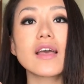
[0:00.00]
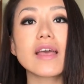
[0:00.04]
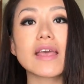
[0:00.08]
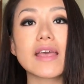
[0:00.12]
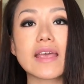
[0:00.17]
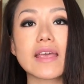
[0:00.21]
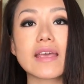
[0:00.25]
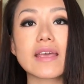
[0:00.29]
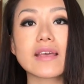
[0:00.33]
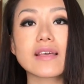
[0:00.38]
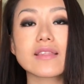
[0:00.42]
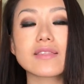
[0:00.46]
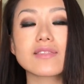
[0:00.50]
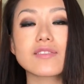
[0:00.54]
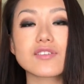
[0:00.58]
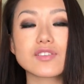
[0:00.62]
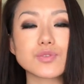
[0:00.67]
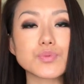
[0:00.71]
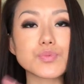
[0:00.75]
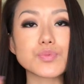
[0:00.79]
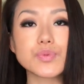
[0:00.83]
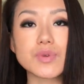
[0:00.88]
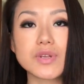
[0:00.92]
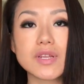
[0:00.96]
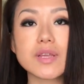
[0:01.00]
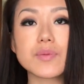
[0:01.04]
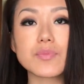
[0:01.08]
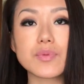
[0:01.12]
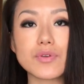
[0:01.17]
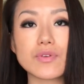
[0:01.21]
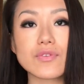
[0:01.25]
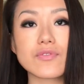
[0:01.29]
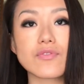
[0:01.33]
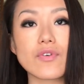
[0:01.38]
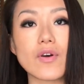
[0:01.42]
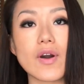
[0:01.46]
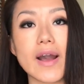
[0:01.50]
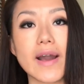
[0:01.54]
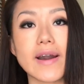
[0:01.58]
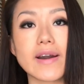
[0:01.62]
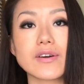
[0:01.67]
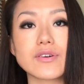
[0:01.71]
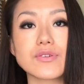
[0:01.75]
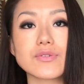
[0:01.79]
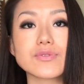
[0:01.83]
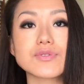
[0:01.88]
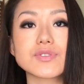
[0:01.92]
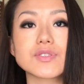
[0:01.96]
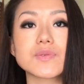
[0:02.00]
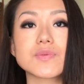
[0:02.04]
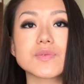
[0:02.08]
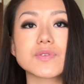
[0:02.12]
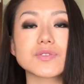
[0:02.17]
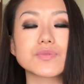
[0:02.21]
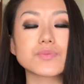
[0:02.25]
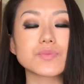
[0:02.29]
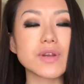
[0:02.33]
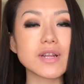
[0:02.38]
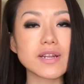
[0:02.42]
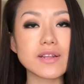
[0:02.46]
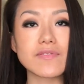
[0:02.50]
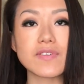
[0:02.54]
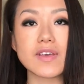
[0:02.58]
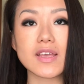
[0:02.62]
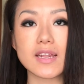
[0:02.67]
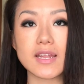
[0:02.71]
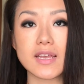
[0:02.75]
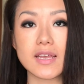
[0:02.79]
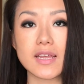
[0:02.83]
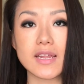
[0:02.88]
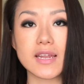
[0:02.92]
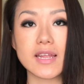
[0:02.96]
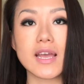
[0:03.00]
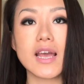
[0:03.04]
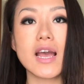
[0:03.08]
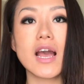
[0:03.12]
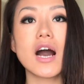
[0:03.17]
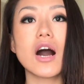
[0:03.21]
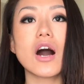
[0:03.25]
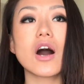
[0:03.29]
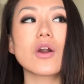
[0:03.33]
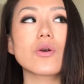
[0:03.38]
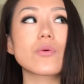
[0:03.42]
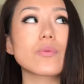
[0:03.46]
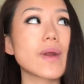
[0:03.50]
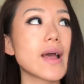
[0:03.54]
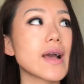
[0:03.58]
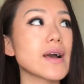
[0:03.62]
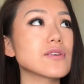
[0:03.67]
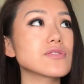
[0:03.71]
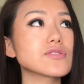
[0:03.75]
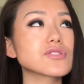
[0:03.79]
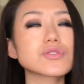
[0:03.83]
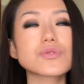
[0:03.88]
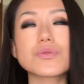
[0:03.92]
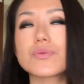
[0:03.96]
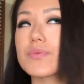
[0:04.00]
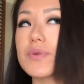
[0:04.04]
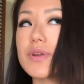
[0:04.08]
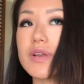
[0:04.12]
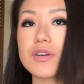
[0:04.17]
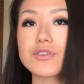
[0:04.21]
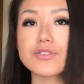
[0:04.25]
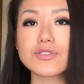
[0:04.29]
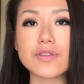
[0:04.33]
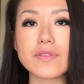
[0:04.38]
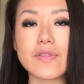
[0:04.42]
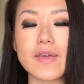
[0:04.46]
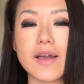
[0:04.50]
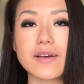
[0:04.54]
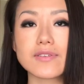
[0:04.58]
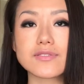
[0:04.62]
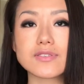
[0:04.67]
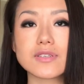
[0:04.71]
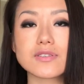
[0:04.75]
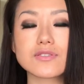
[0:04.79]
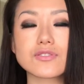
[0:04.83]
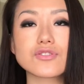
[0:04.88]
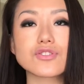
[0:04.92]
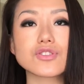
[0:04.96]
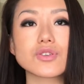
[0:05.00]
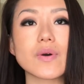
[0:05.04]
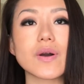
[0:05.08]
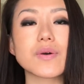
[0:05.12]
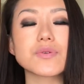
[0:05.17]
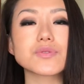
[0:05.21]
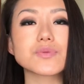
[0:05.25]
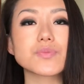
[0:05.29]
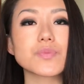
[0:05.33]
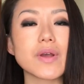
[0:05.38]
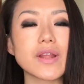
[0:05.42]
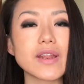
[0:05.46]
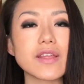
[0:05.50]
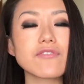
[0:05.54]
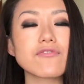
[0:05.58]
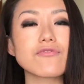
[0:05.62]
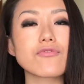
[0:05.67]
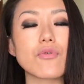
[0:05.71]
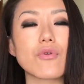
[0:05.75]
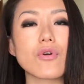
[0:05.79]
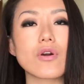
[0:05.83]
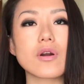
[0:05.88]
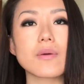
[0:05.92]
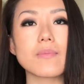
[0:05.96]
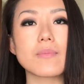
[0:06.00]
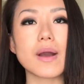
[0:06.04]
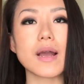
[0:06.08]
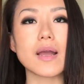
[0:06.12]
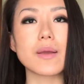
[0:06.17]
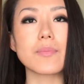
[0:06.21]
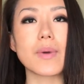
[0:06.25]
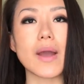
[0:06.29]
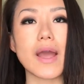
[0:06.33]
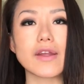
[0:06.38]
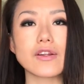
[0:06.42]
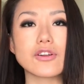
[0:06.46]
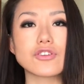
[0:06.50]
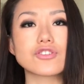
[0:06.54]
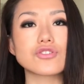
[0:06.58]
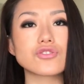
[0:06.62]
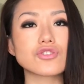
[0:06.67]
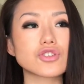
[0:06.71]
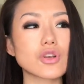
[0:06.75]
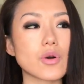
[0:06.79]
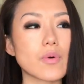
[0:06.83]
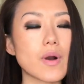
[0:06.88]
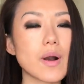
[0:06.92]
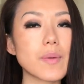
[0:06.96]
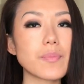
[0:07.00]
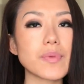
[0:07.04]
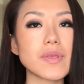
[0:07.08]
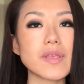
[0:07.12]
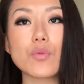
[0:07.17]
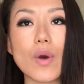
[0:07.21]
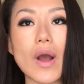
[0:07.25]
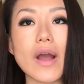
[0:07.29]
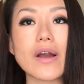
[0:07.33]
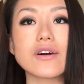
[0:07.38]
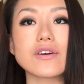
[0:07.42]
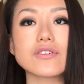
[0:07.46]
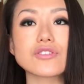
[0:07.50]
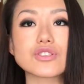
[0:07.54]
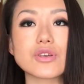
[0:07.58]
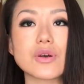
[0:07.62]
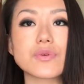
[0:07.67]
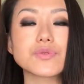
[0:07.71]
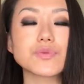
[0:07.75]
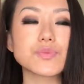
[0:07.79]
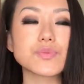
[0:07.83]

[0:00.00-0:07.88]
in this really beautiful house. It was renovated around $300,000. So I was waiting for my buyer to show up a while. So I